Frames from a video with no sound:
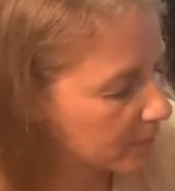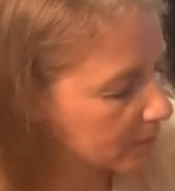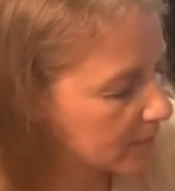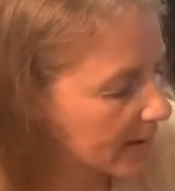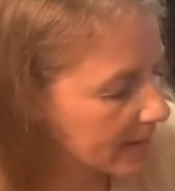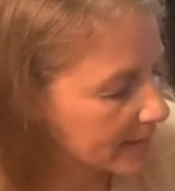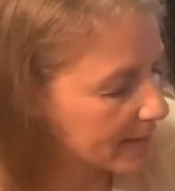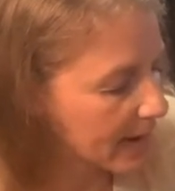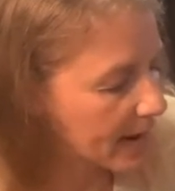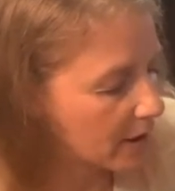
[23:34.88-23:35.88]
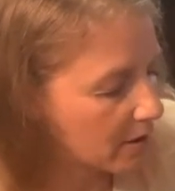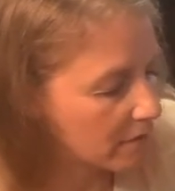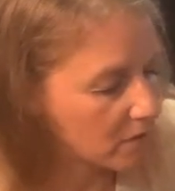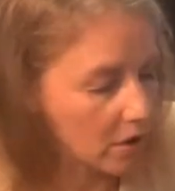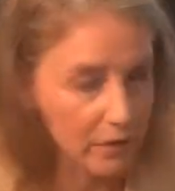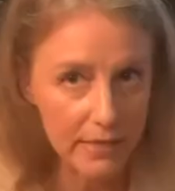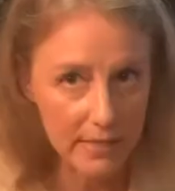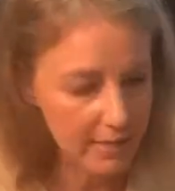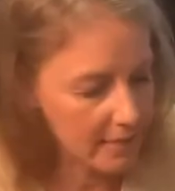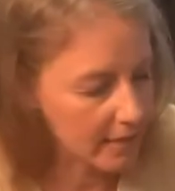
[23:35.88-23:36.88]
taken care of all the
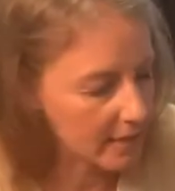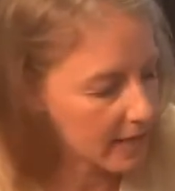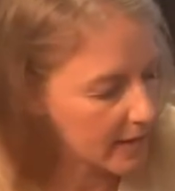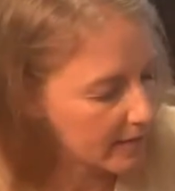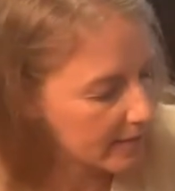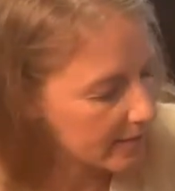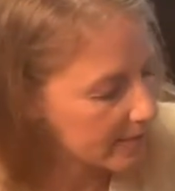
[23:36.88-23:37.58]
seasoning that it needs.